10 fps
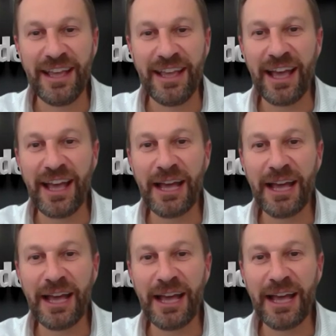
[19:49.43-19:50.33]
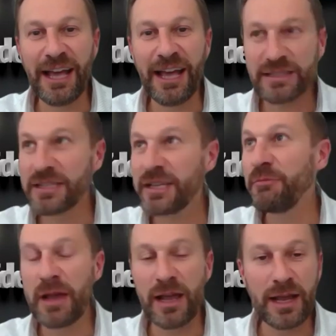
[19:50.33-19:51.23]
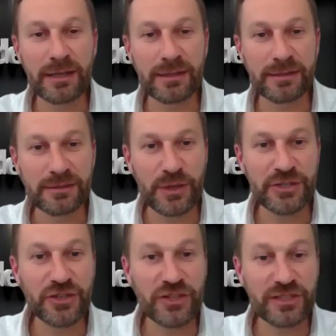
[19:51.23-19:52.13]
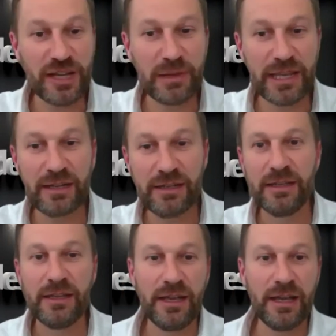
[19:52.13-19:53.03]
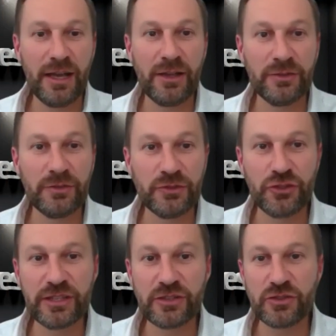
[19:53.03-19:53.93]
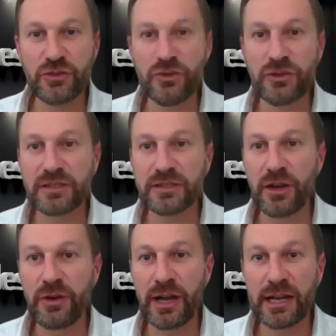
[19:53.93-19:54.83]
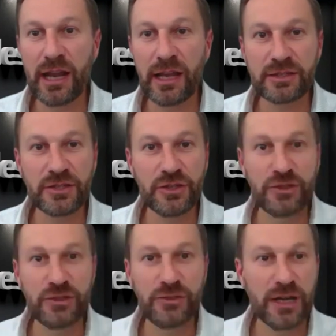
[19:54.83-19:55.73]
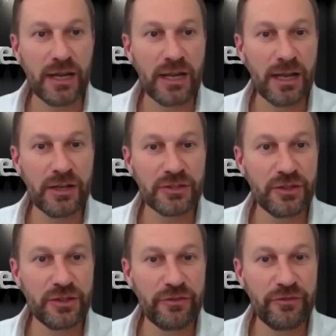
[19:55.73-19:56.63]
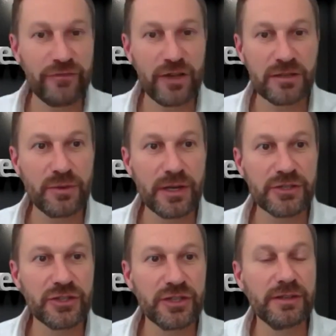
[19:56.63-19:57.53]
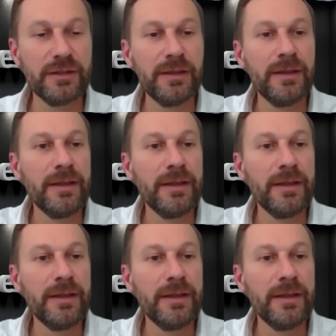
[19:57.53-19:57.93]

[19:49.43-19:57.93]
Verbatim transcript: And we've had some uh, questions coming in uh, during the talk. So I'd like to uh, ask you the first question.